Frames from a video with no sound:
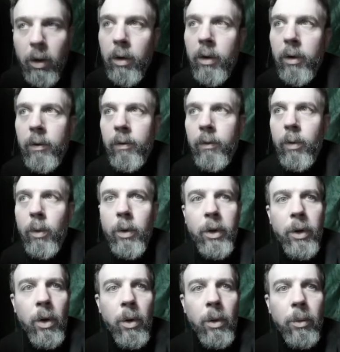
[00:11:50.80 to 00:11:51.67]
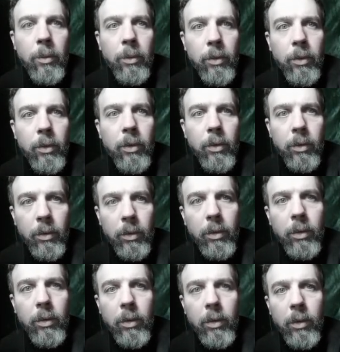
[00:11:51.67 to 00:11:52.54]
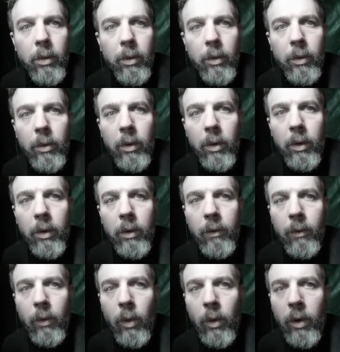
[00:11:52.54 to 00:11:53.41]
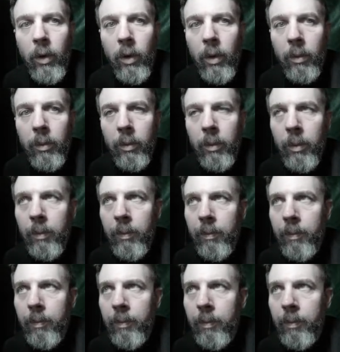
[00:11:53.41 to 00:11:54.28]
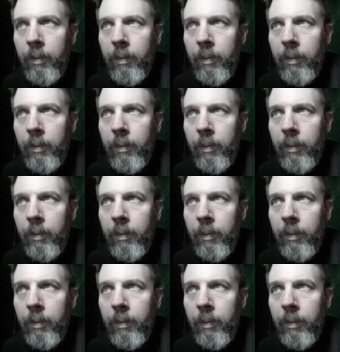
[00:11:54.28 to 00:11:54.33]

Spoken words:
140 ohms. It was 140 ohms.